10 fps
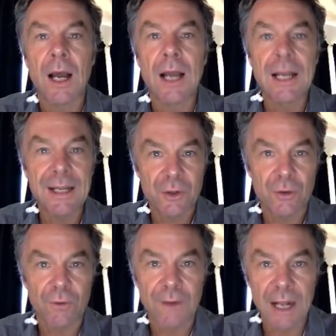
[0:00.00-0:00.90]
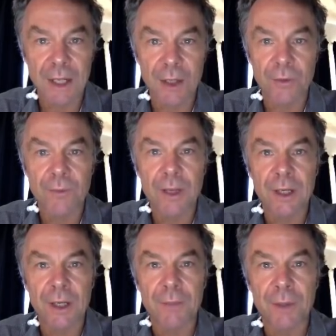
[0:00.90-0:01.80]
A literal value
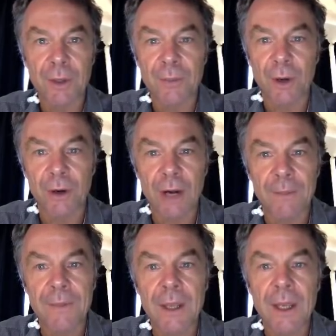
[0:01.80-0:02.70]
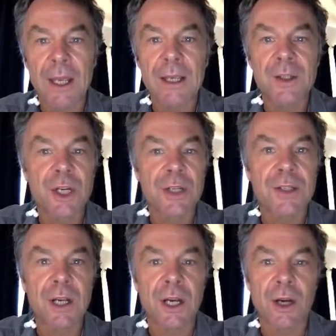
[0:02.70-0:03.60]
in a computer program is
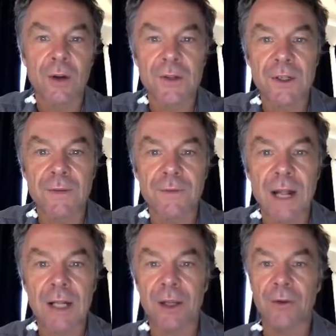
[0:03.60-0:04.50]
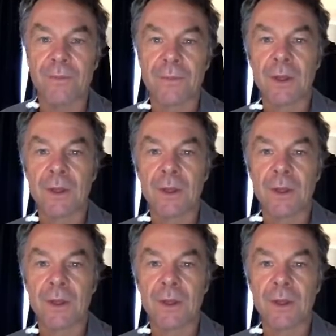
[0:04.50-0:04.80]
just a constant value.